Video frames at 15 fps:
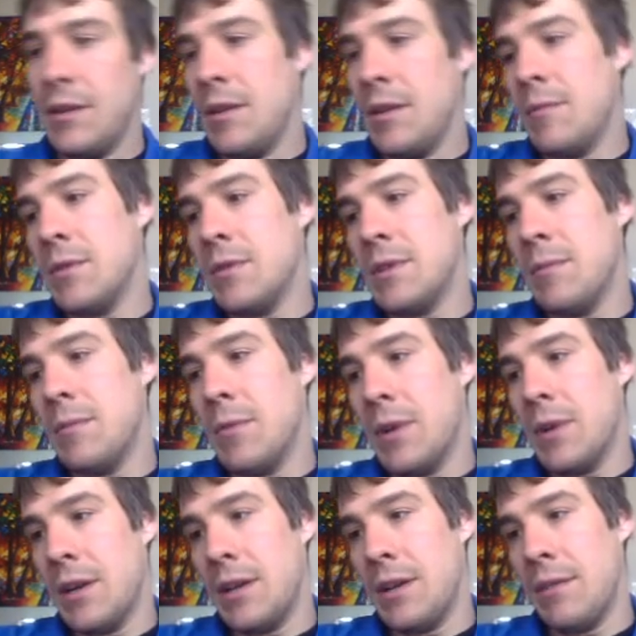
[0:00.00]
Most of the
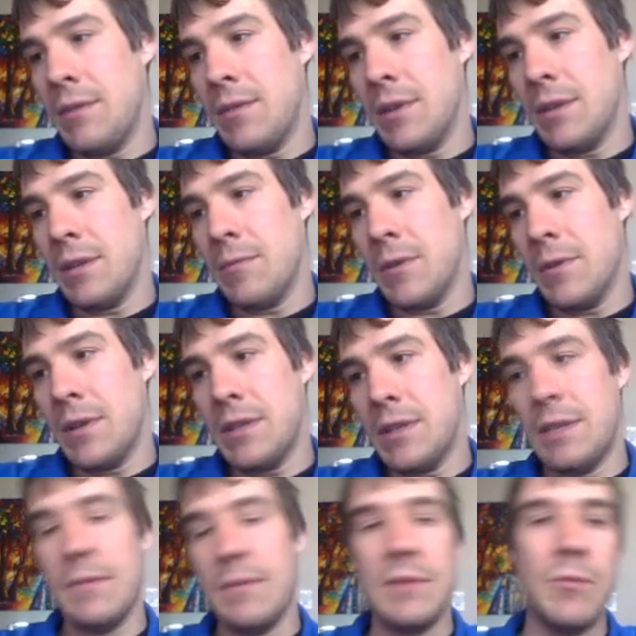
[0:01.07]
boron, if we look at boron on the
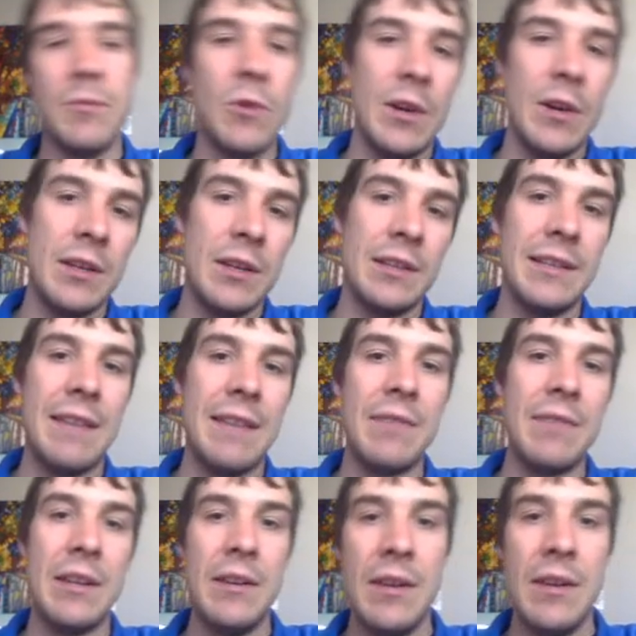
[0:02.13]
table, is boron
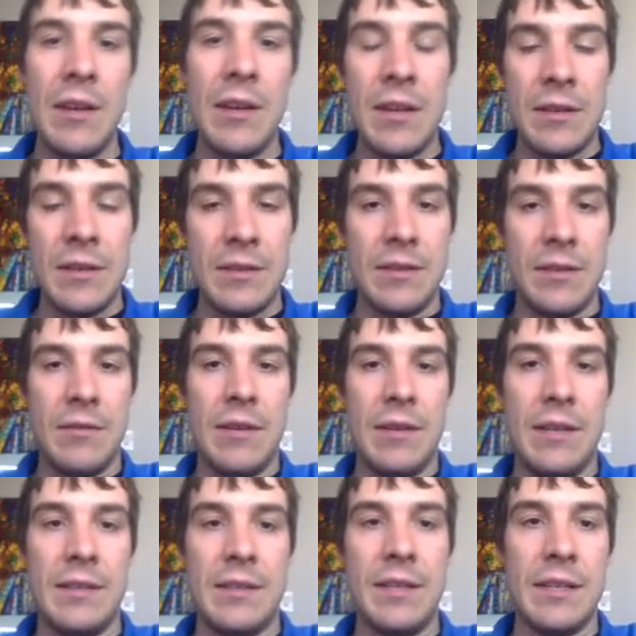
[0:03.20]
11.
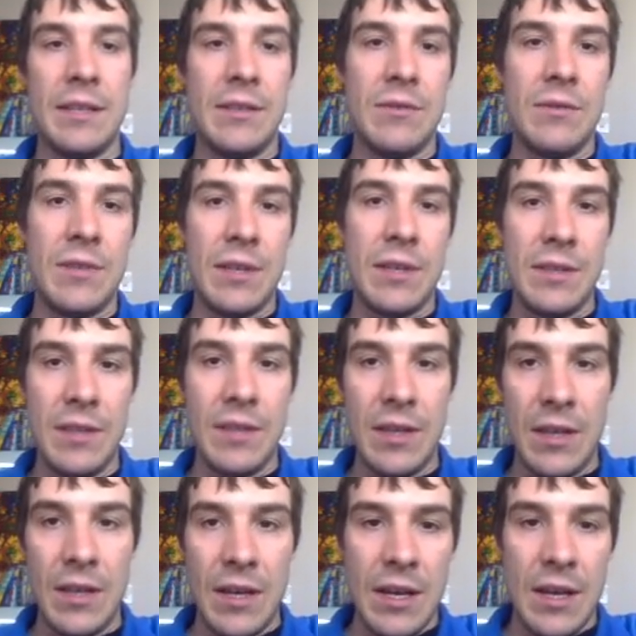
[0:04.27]
So 6 neutrons.
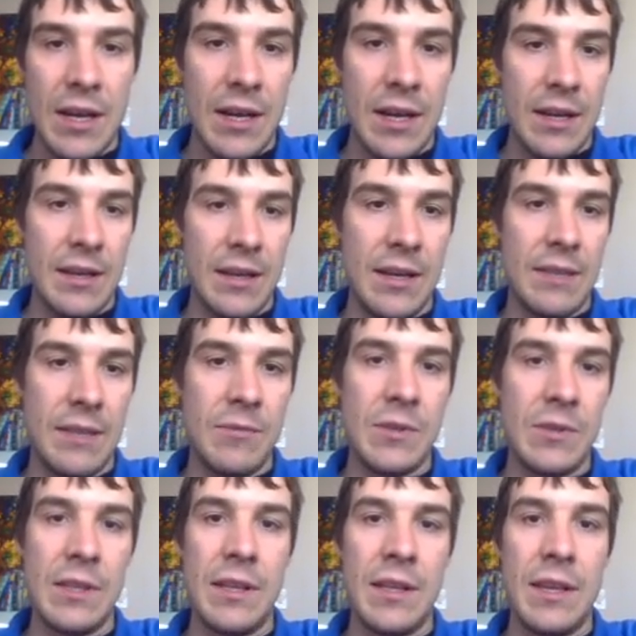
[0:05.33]
And most
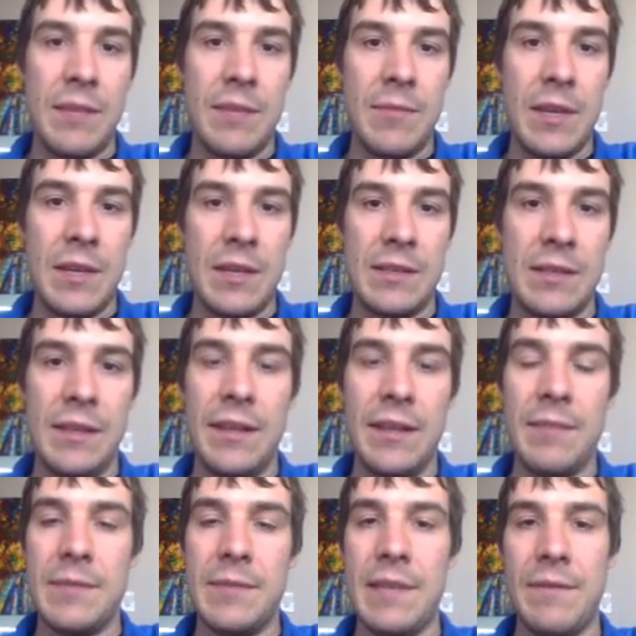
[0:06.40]
of the lithium is
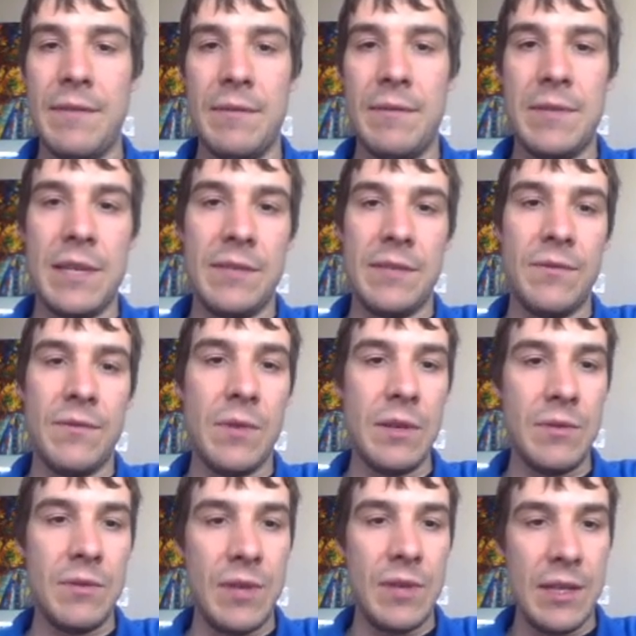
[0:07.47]
lithium 7, which has 4
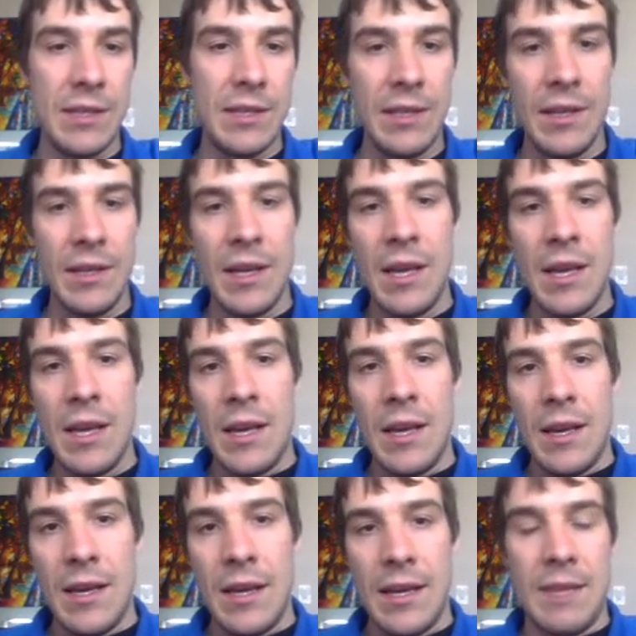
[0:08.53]
neutrons.
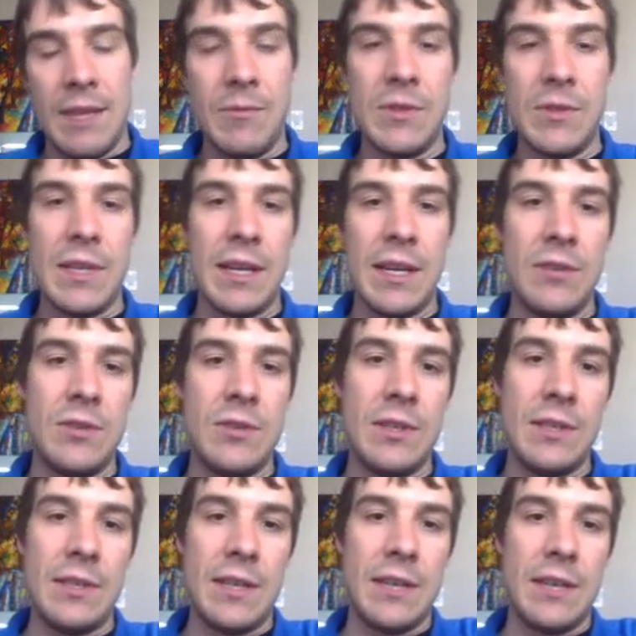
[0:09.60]
And most of the hydrogen
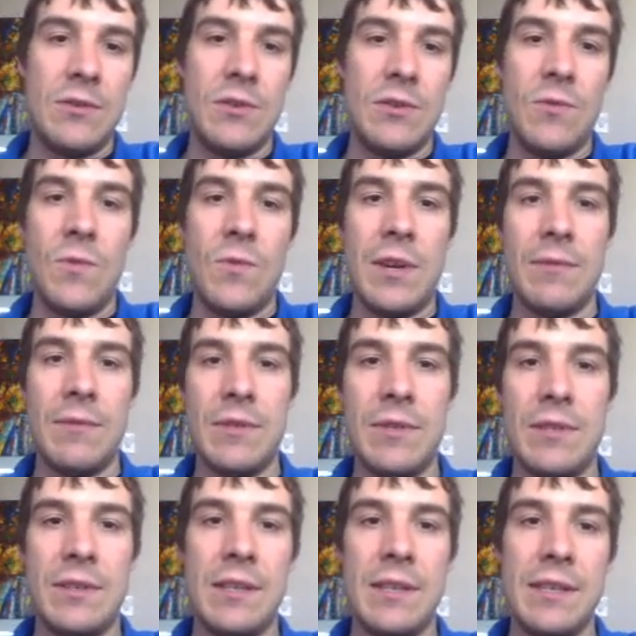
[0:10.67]
is hydrogen 1,
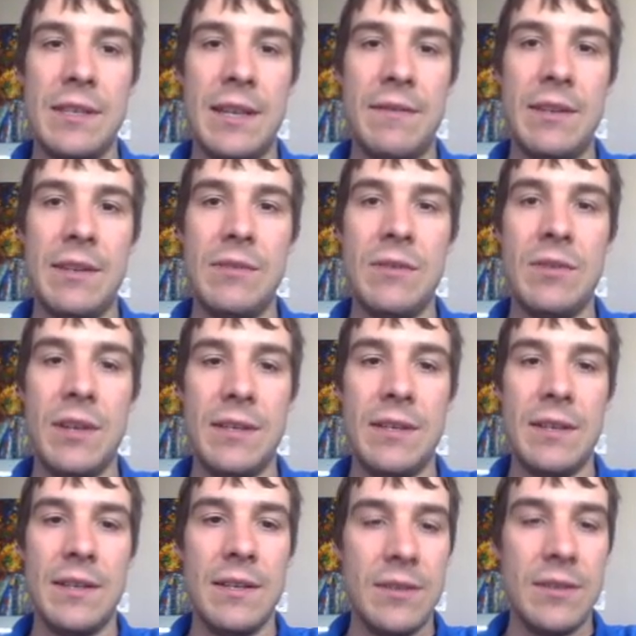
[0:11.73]
which doesn't have any neutrons
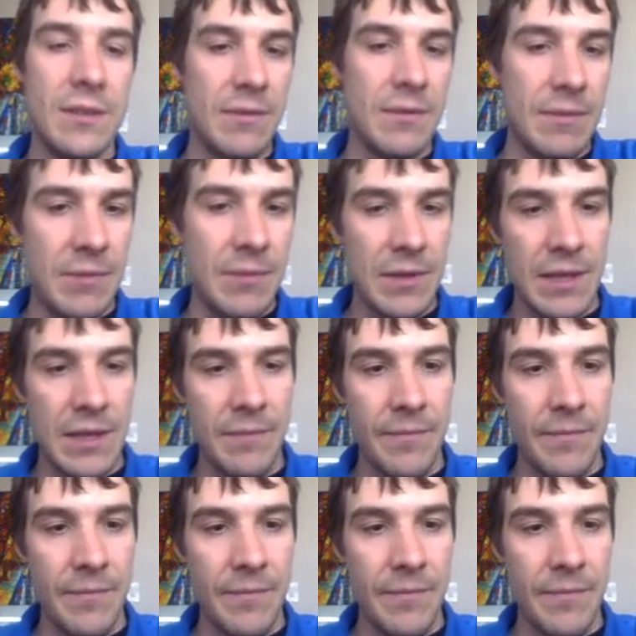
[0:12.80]
at all, just the 1 proton.